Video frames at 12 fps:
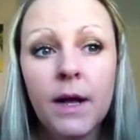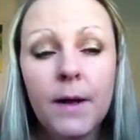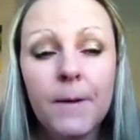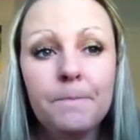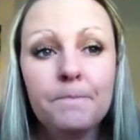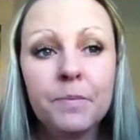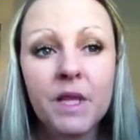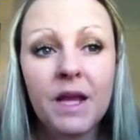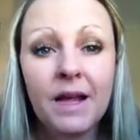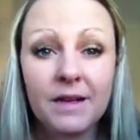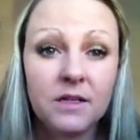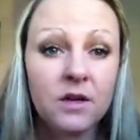and
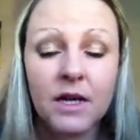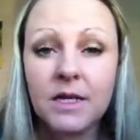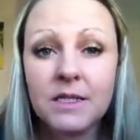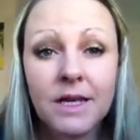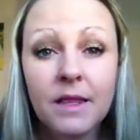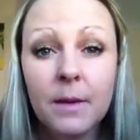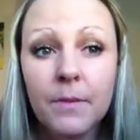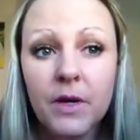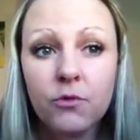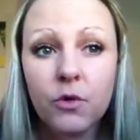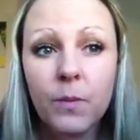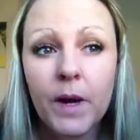like I say, they're
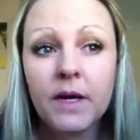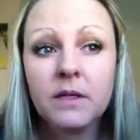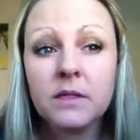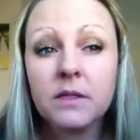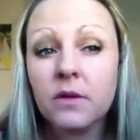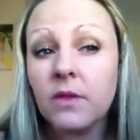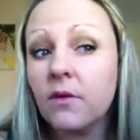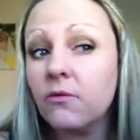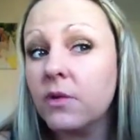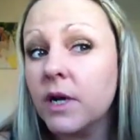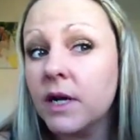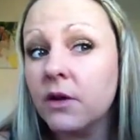mineral based, so they're
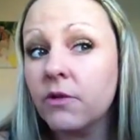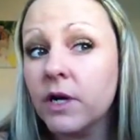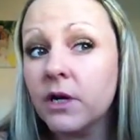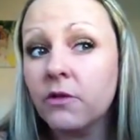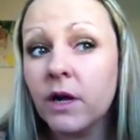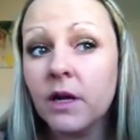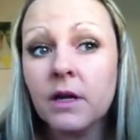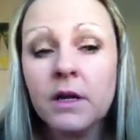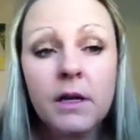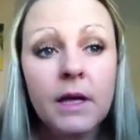really great.